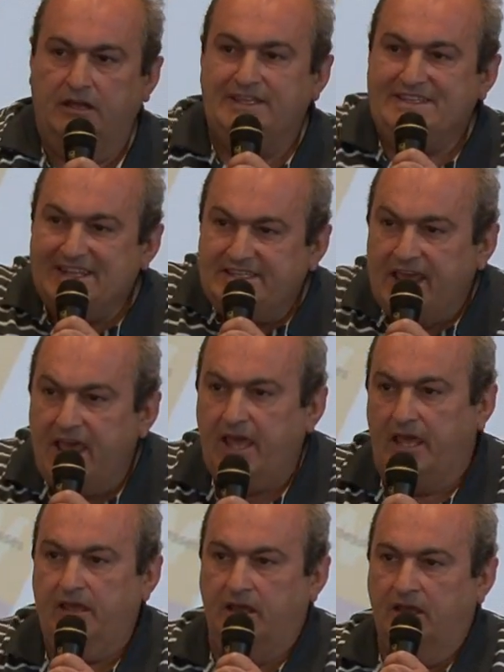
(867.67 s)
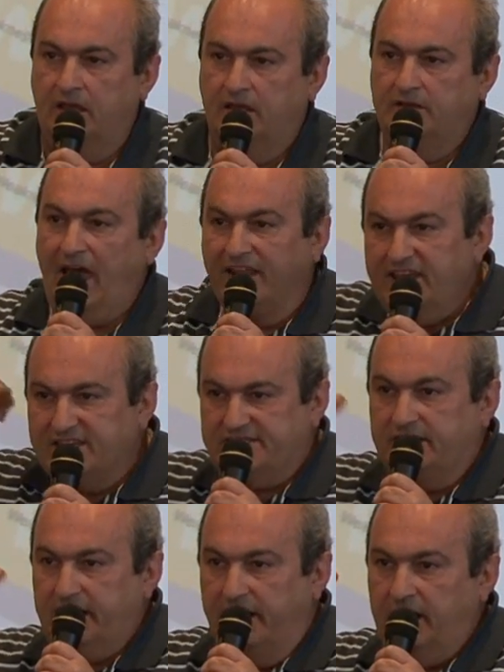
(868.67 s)
Today. Not
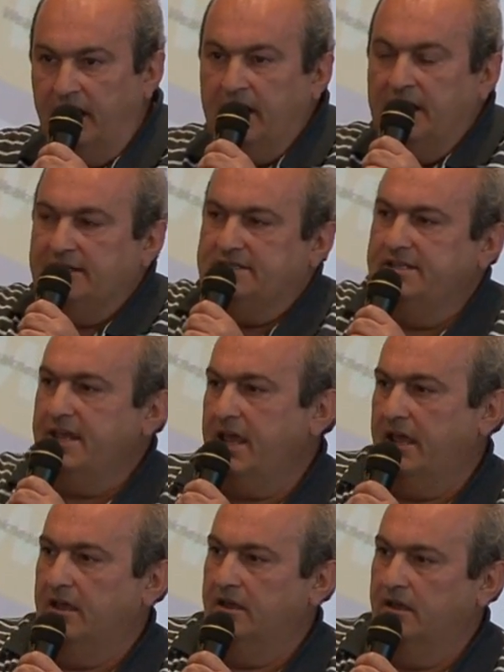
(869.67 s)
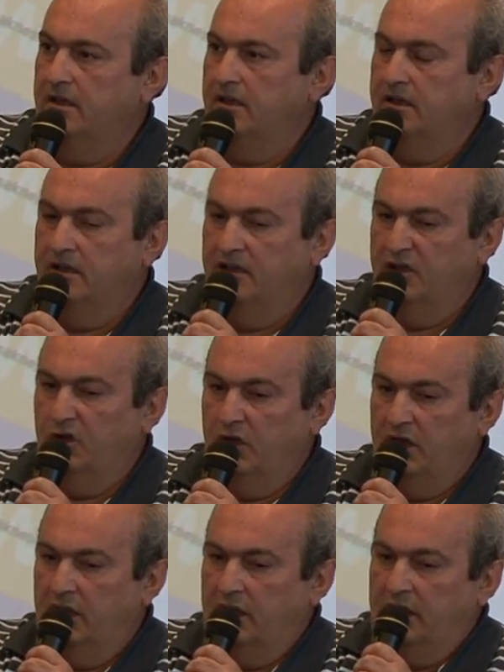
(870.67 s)
yesterday, today.
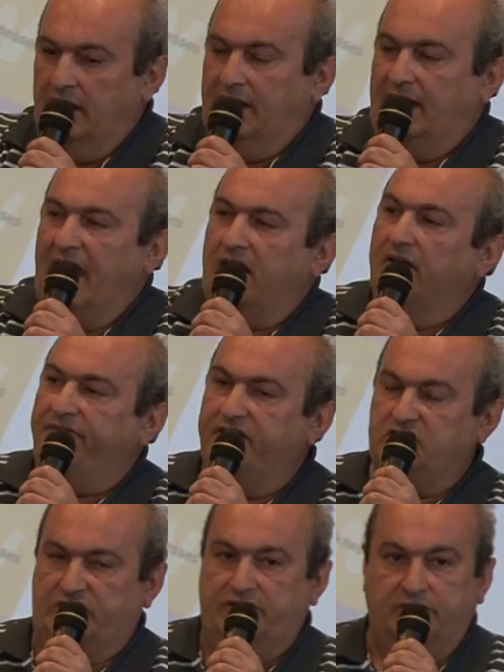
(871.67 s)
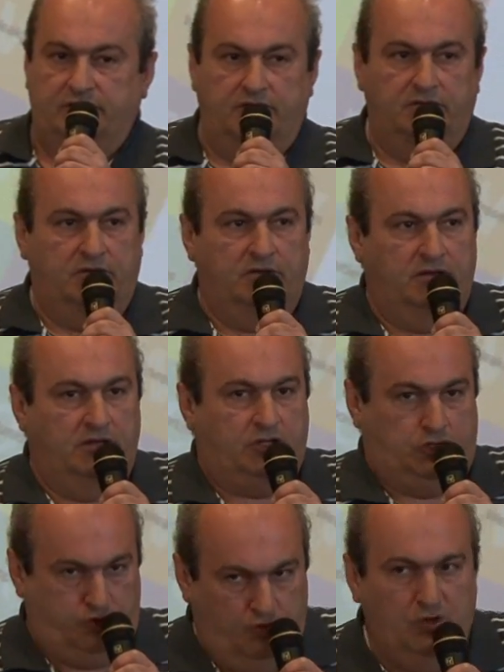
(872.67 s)
Lack of vision.
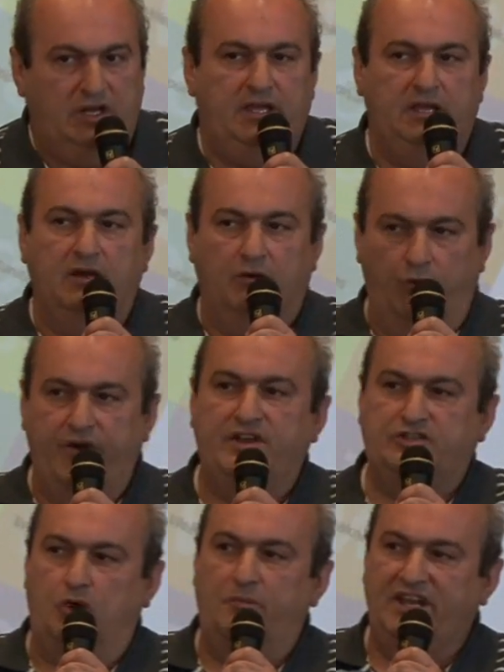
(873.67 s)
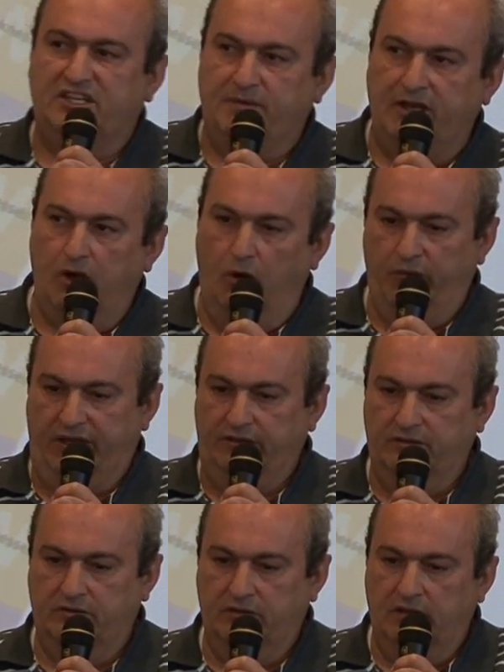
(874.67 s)
Truly, where is Homenetmen going?
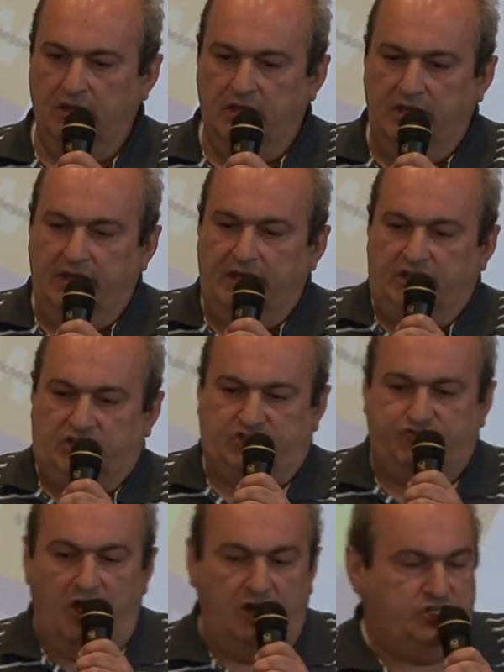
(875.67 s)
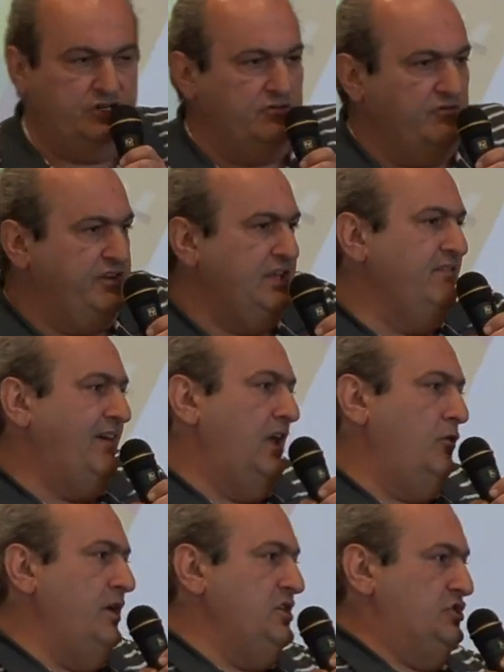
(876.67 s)
Structure
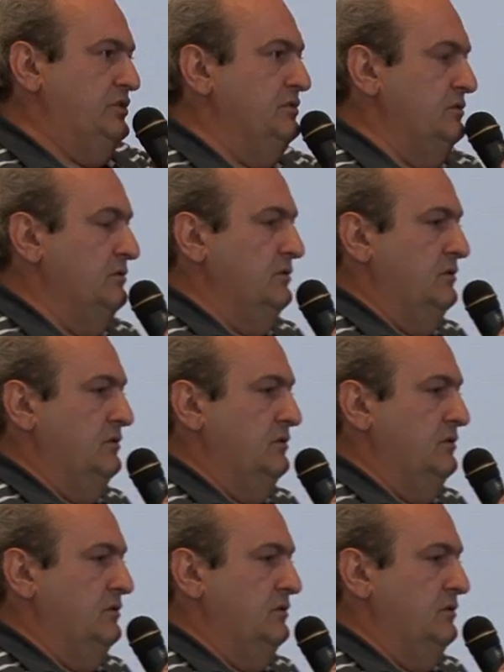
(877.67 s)
reevaluation.